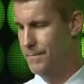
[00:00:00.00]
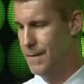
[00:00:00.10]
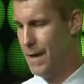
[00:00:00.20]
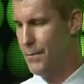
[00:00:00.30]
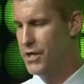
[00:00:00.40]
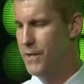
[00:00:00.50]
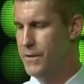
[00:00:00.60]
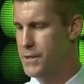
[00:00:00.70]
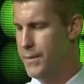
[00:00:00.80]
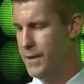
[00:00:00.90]
operational
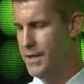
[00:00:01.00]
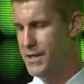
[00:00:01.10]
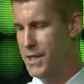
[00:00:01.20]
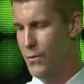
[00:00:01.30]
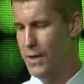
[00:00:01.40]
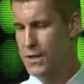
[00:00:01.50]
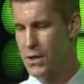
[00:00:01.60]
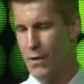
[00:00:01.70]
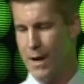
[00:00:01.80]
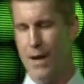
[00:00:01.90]
visibility to see what is
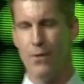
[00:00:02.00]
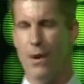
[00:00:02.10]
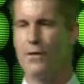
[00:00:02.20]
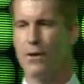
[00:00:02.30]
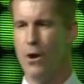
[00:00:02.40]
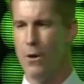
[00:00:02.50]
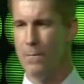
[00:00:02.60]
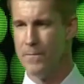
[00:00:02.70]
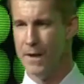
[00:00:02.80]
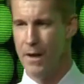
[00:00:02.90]
going on around the globe.
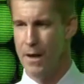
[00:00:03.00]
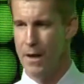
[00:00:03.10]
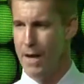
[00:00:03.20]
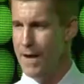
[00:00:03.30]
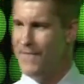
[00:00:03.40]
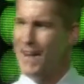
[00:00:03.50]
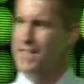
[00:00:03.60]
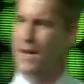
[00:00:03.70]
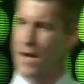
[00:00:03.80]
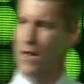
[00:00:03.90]
In fact,
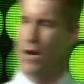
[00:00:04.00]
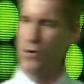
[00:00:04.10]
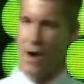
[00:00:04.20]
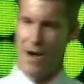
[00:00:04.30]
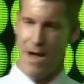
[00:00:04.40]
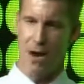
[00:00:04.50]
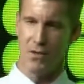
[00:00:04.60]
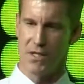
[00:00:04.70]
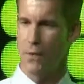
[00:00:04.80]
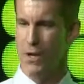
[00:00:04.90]
at Kellogg right now,
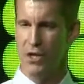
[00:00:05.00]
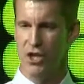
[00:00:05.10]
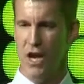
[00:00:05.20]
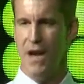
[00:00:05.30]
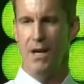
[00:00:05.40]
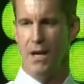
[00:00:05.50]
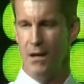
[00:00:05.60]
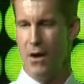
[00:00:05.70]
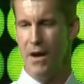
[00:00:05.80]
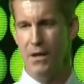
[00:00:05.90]
someone in China can
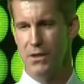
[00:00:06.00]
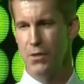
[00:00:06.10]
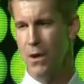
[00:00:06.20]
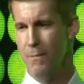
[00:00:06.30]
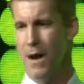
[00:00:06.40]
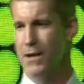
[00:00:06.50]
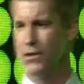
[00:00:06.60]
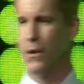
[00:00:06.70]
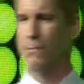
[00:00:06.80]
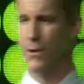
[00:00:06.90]
log into our
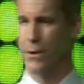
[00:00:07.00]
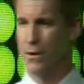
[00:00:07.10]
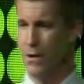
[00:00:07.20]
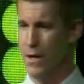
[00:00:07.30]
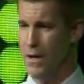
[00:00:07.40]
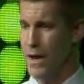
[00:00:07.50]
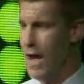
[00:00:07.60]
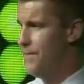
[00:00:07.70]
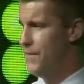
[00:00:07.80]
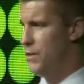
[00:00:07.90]
monitoring portal
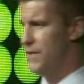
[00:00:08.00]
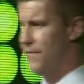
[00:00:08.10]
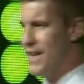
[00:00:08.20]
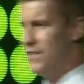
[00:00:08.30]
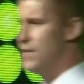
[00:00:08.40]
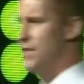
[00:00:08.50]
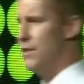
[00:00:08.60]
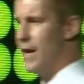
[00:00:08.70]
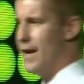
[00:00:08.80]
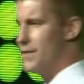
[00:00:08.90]
and view devices in the
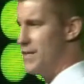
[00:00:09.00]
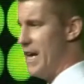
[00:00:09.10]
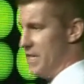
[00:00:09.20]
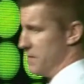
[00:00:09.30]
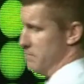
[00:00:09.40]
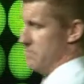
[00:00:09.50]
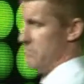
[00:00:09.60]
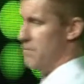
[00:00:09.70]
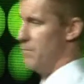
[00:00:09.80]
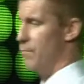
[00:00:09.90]
United States.
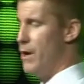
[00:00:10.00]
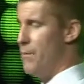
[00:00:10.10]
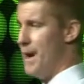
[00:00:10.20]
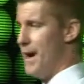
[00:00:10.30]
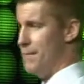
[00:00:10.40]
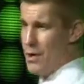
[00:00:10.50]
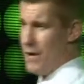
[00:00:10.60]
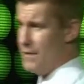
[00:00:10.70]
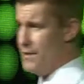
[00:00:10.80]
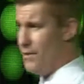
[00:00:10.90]
We don't mind. Go
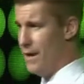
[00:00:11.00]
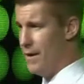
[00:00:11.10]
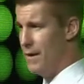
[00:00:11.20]
ahead, do it.